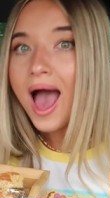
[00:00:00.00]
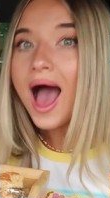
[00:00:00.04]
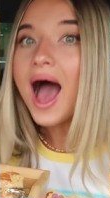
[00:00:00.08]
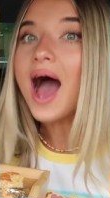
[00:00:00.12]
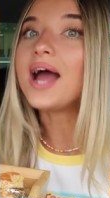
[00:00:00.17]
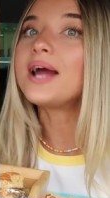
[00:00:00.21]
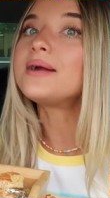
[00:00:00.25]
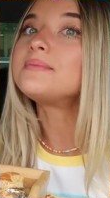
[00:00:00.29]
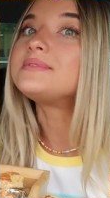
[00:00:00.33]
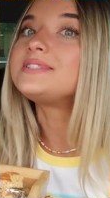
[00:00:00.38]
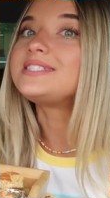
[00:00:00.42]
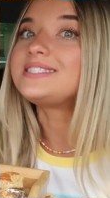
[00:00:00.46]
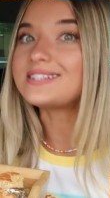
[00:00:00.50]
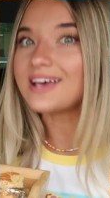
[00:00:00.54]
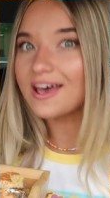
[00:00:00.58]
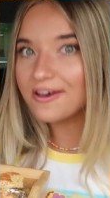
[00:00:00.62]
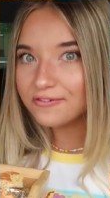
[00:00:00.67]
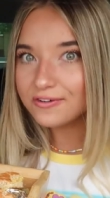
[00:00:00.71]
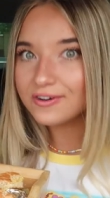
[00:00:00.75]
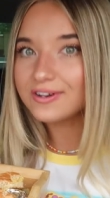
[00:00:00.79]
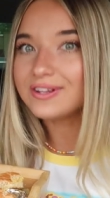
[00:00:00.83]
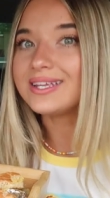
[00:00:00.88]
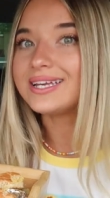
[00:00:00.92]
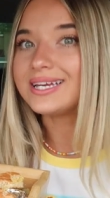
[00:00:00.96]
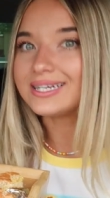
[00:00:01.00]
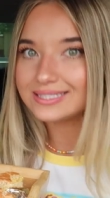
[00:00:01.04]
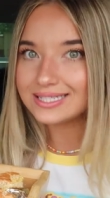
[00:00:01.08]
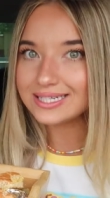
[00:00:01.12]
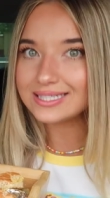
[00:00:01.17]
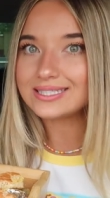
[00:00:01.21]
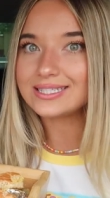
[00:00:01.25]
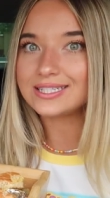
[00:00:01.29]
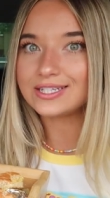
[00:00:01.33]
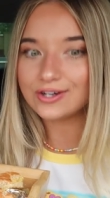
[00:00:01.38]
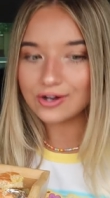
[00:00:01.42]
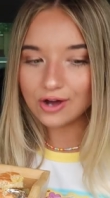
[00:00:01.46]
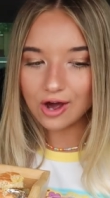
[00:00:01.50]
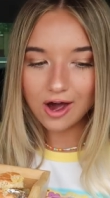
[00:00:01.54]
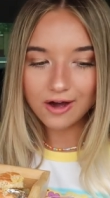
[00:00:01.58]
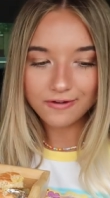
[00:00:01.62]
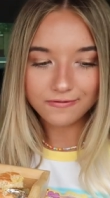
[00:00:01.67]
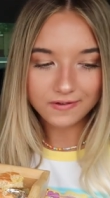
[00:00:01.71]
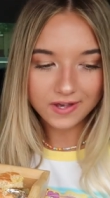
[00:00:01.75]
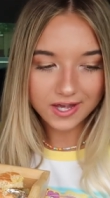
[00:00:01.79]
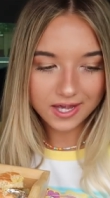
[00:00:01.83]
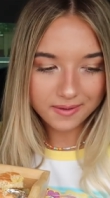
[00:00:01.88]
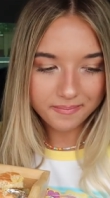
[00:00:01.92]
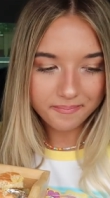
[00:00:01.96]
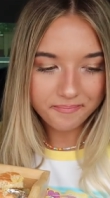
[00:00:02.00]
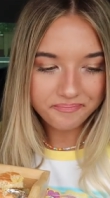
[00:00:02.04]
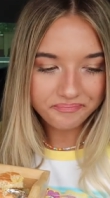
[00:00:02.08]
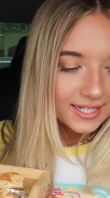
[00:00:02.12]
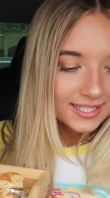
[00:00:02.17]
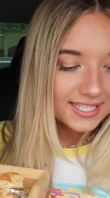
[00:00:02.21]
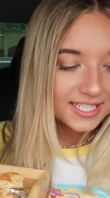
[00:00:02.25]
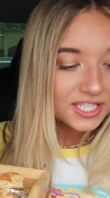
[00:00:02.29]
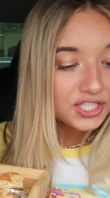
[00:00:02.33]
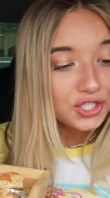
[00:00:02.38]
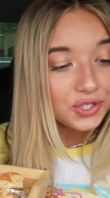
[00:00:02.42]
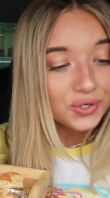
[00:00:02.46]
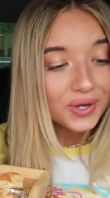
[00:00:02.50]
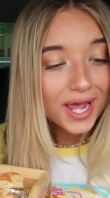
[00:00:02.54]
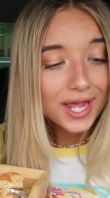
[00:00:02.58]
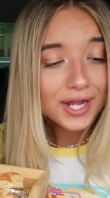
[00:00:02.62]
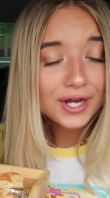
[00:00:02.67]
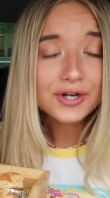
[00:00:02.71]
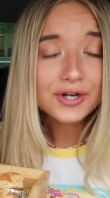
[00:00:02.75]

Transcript: I'm definitely addicted to coffee. Did you get